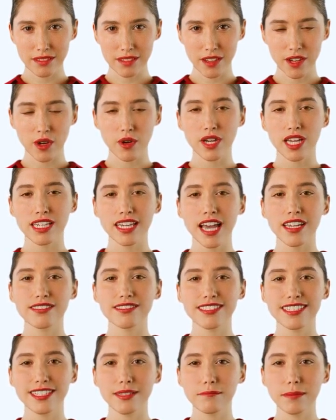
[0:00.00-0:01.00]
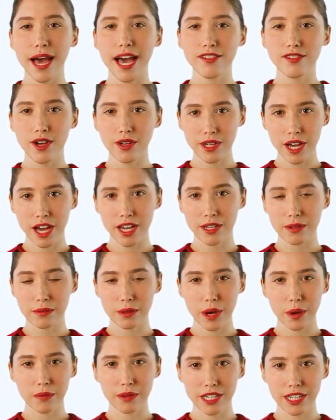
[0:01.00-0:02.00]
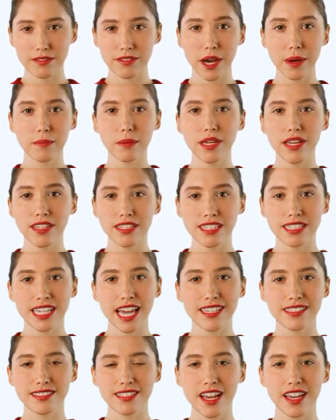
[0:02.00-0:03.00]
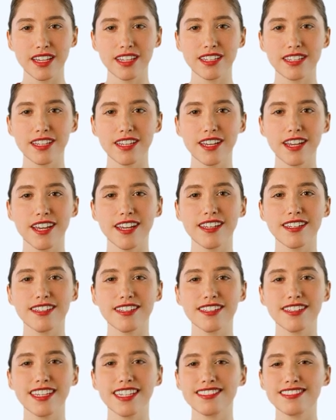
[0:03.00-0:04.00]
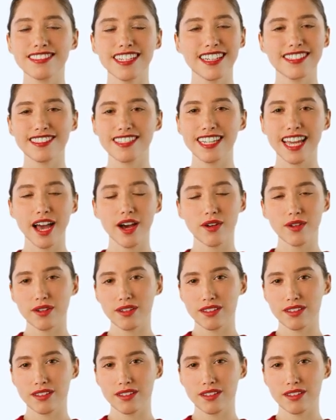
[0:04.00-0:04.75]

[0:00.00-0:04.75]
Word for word: you can now see the background color property right below the text color. Let's test it out.